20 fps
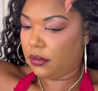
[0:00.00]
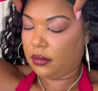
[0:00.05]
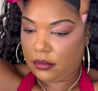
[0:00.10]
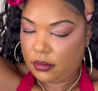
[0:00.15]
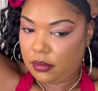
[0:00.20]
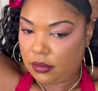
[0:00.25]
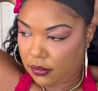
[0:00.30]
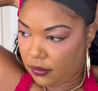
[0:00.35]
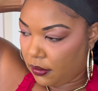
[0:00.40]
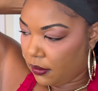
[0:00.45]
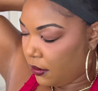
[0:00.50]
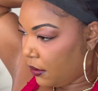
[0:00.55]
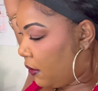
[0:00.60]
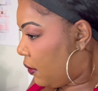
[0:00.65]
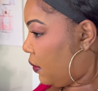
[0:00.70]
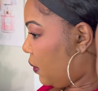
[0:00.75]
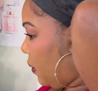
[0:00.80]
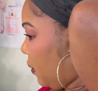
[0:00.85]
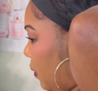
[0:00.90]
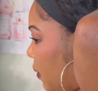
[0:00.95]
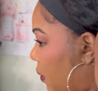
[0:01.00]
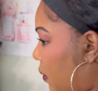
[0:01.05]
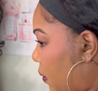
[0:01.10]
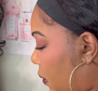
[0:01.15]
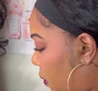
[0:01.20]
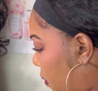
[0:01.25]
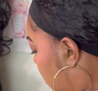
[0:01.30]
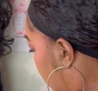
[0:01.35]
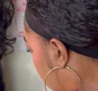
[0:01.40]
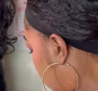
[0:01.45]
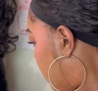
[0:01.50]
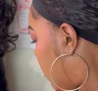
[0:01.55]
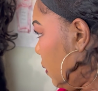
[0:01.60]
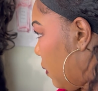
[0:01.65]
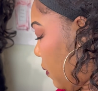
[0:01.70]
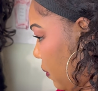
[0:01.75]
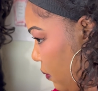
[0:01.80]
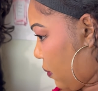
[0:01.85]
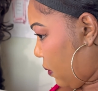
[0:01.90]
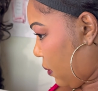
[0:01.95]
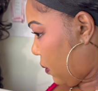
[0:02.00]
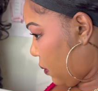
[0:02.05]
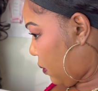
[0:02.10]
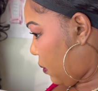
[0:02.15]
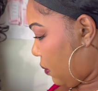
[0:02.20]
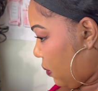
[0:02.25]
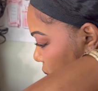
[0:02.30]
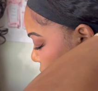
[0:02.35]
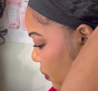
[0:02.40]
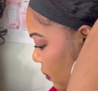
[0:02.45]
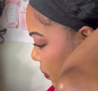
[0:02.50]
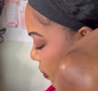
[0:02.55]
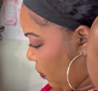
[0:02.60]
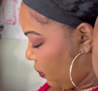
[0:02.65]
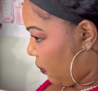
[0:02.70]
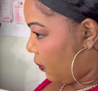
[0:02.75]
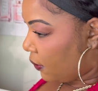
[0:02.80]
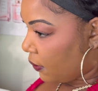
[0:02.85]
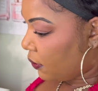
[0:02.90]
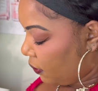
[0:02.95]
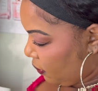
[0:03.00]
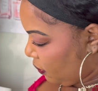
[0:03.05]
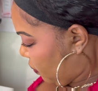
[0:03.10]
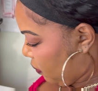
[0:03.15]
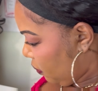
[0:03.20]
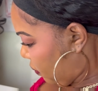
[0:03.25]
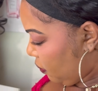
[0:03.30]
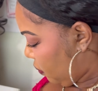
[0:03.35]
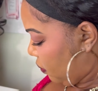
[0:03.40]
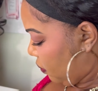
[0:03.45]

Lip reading: I don't really think it even did anything. So just a